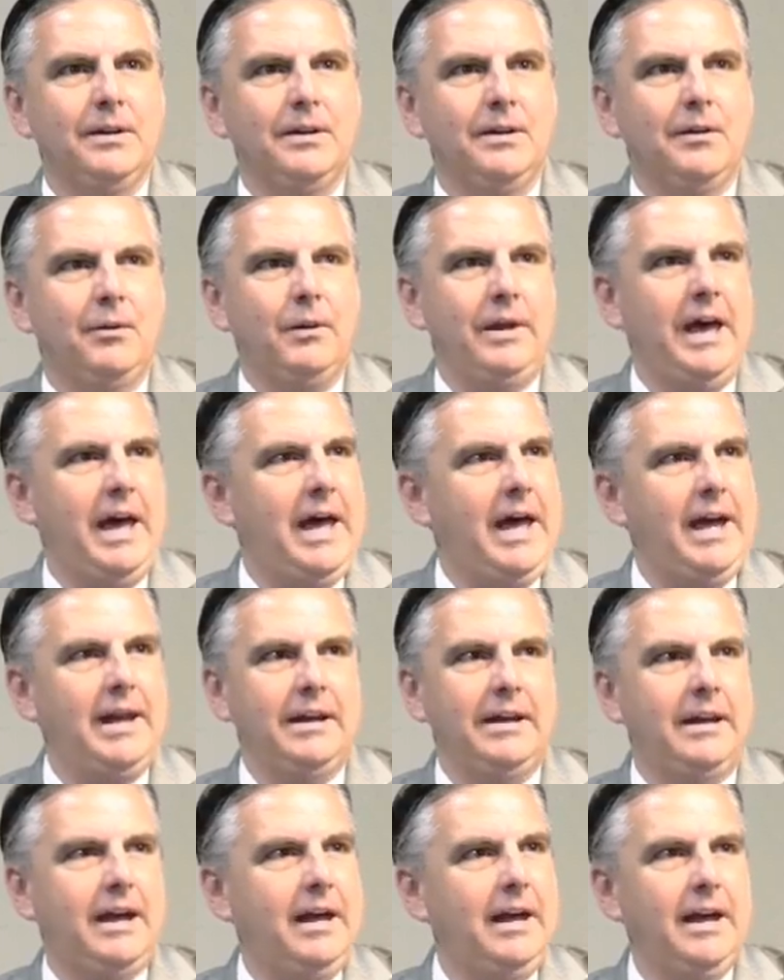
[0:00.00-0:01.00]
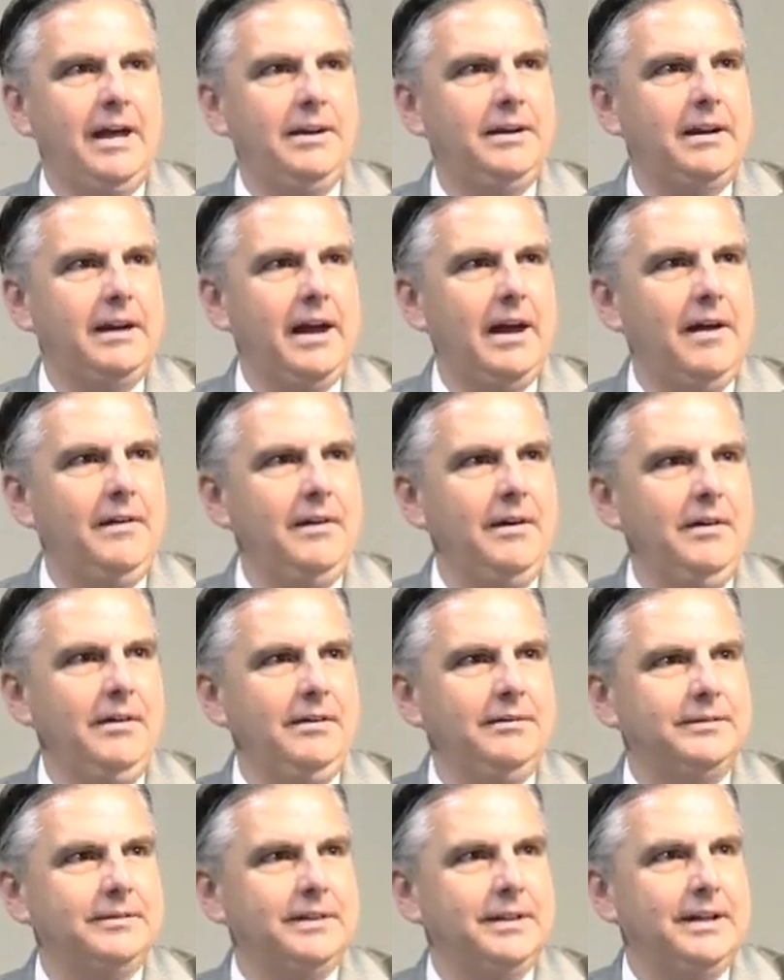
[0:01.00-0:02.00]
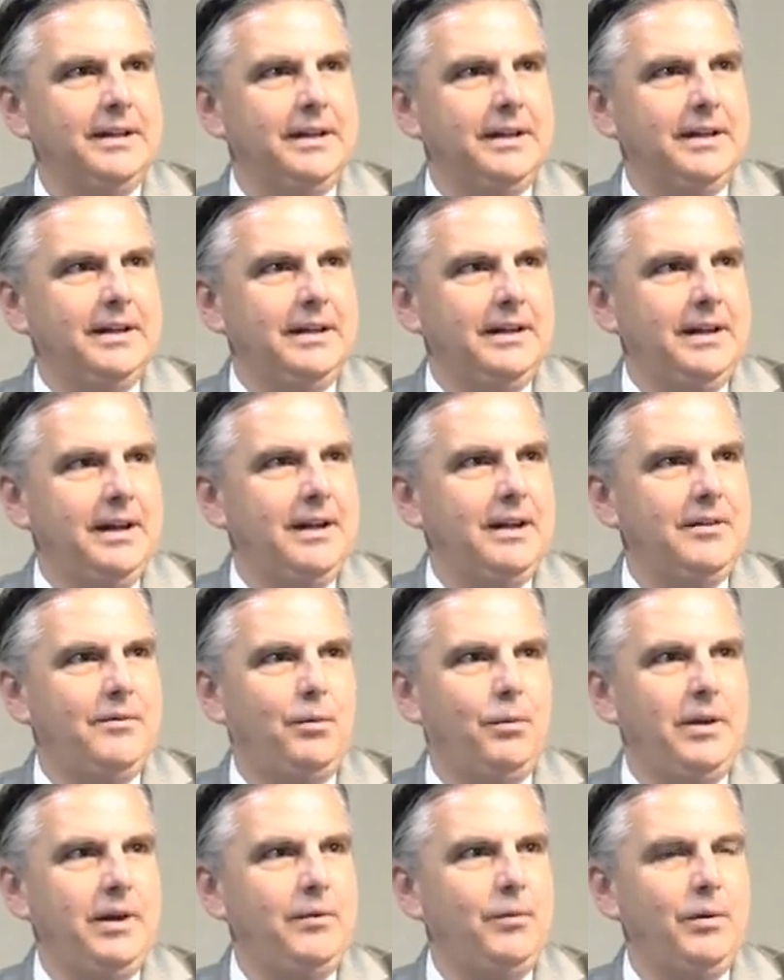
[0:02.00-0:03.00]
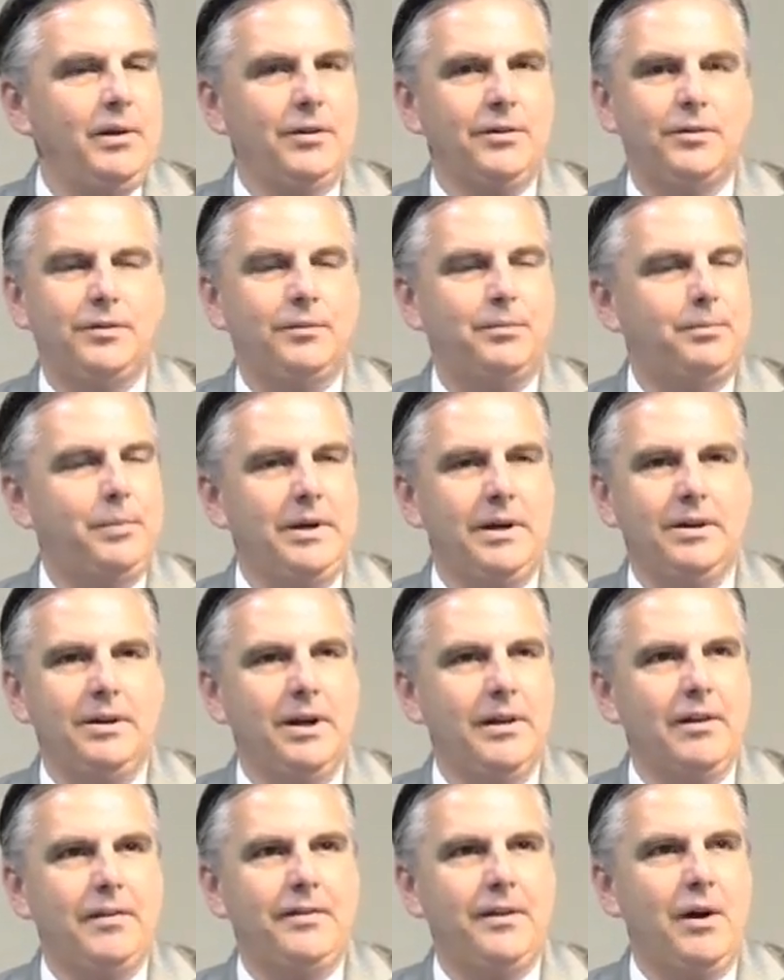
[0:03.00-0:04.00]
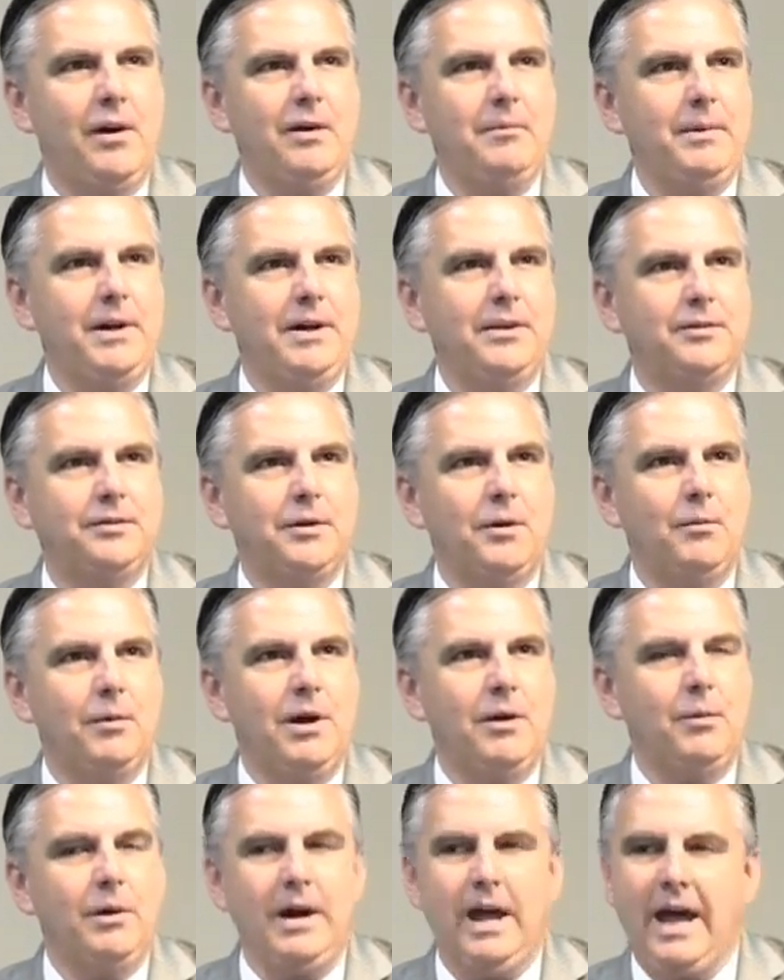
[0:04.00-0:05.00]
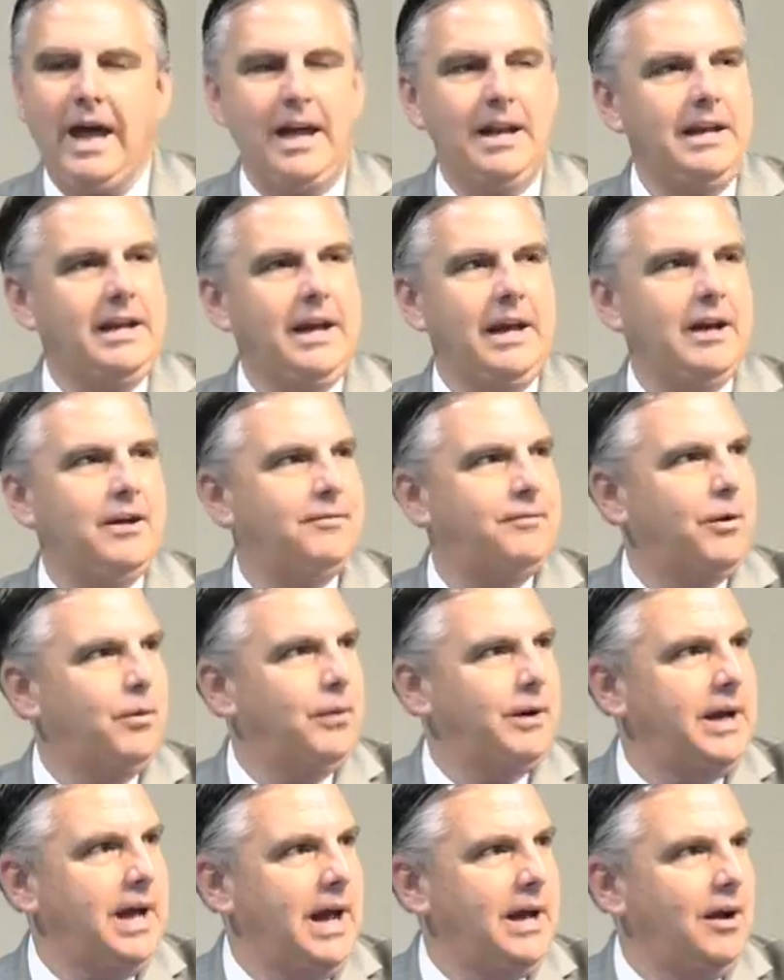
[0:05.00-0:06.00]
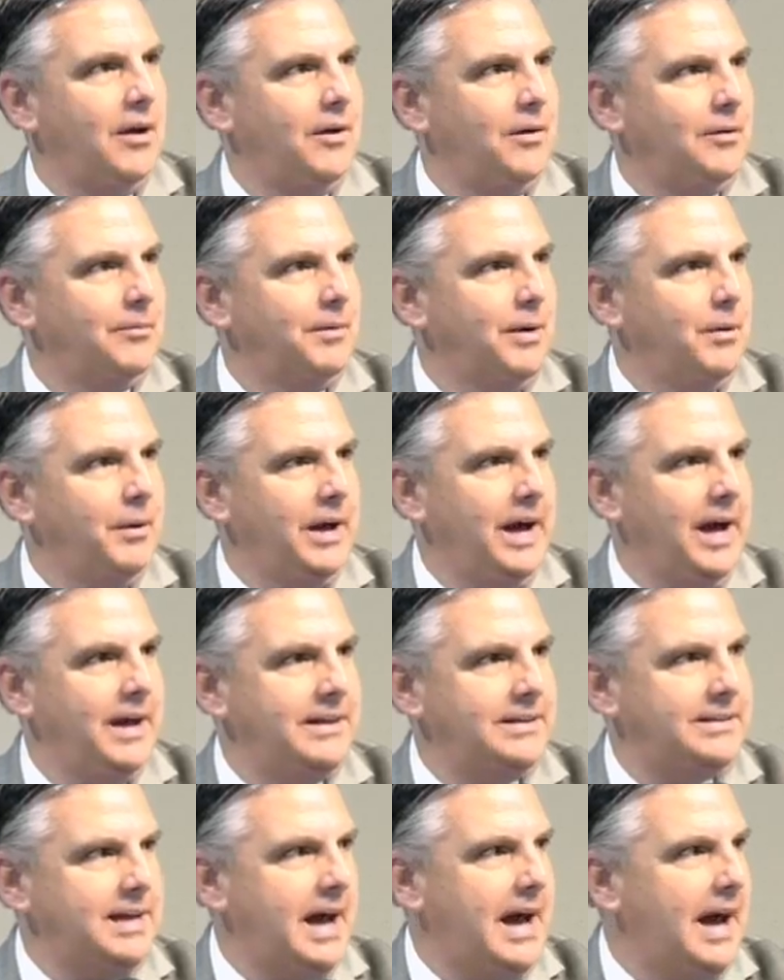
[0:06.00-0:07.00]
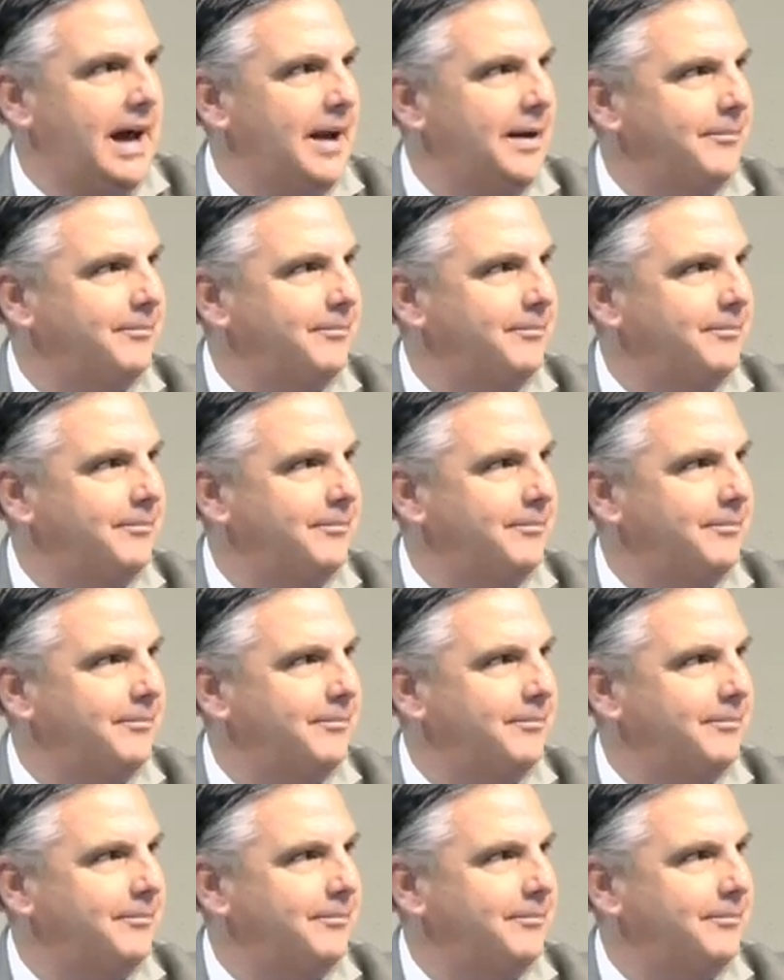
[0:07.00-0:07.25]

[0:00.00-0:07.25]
We ate again together. And if we would have spent another 30 minutes somewhere, we'd have ate again before we got home. But we had a time.